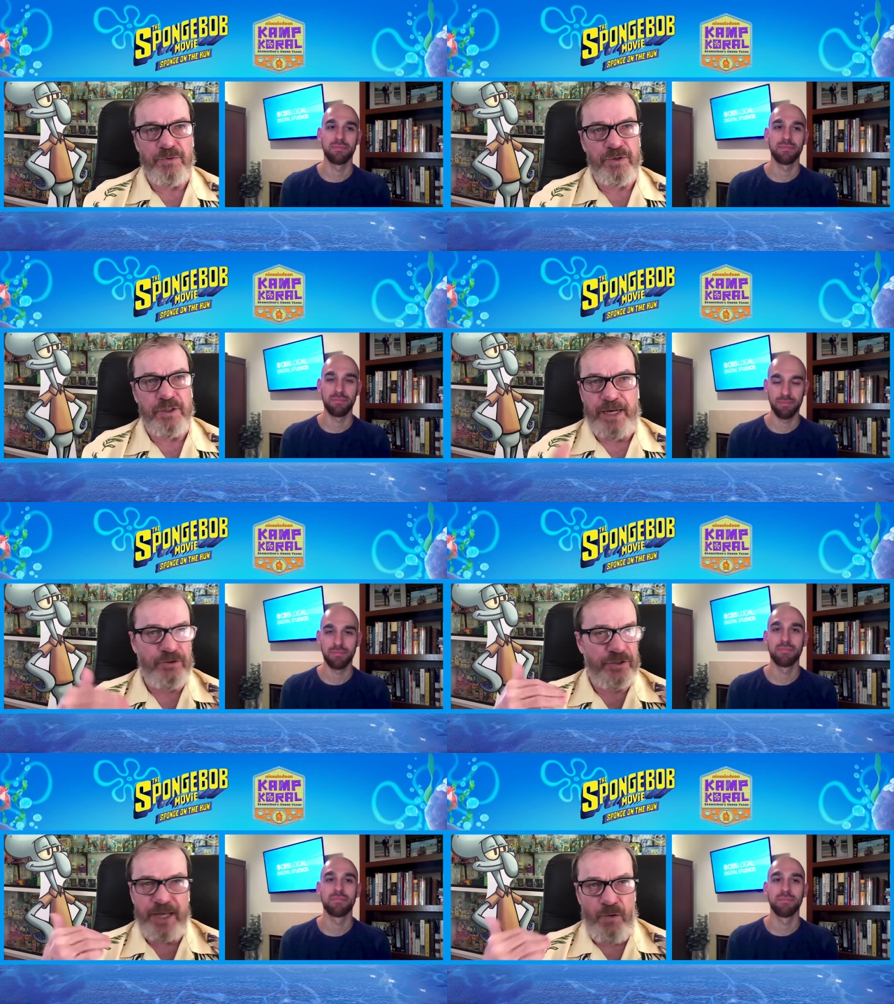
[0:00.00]
Speaker 1: He was
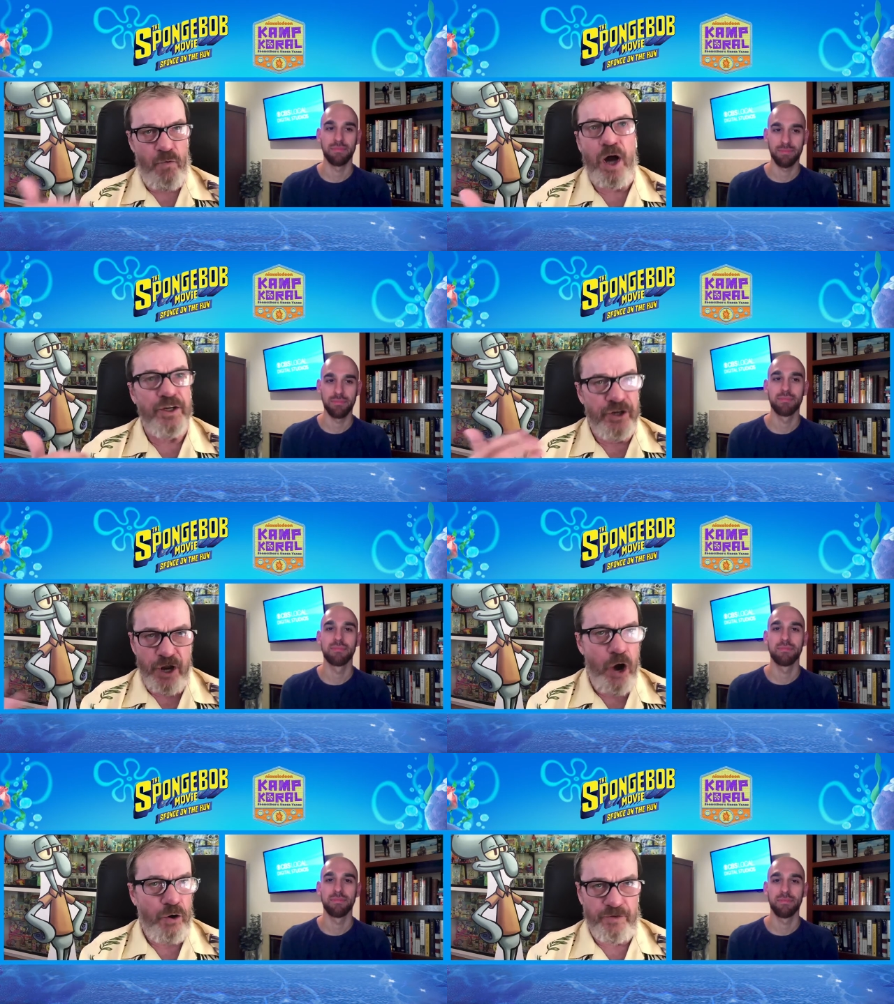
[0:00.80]
like just that
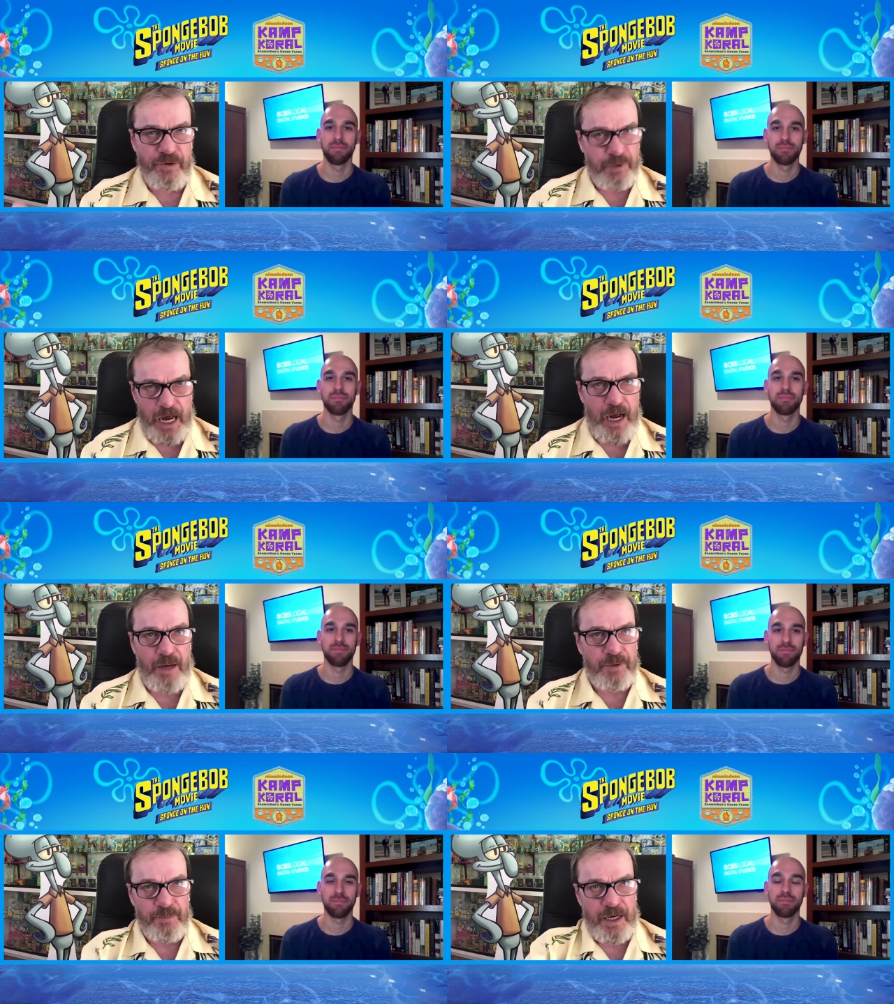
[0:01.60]
one note of the
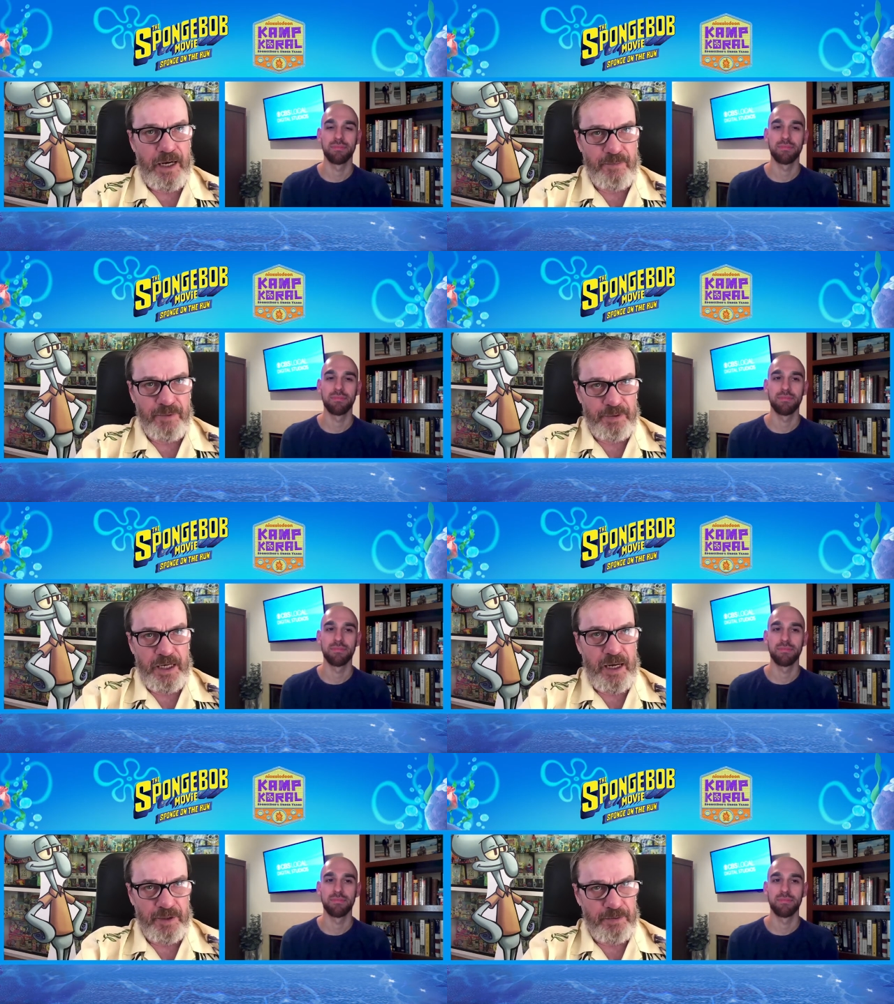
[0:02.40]
blah, blah, blah, blah,
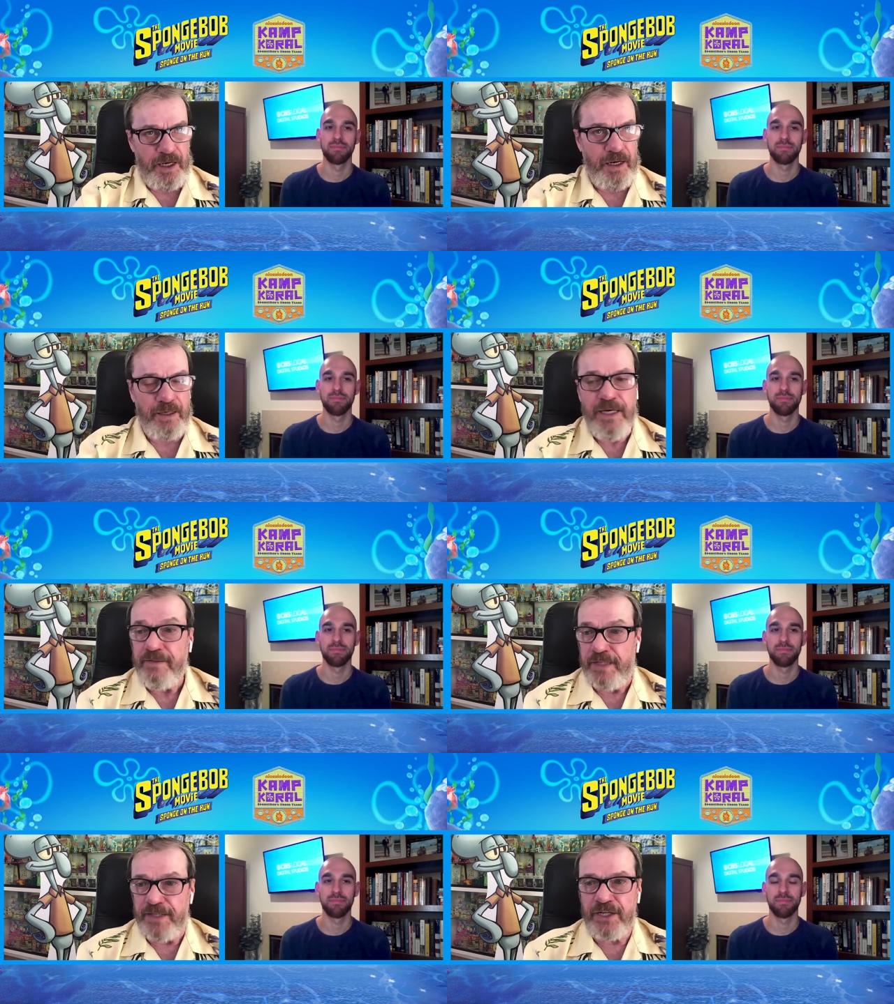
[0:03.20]
blah, blah, blah.
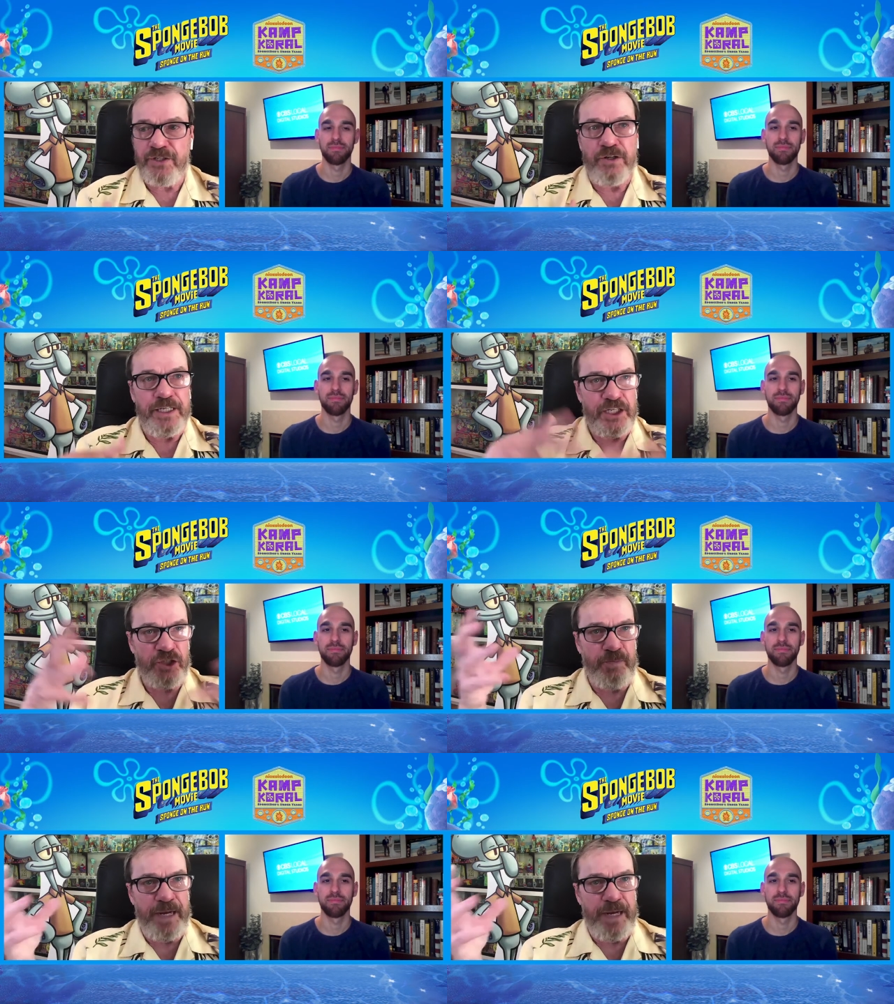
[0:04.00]
Then they started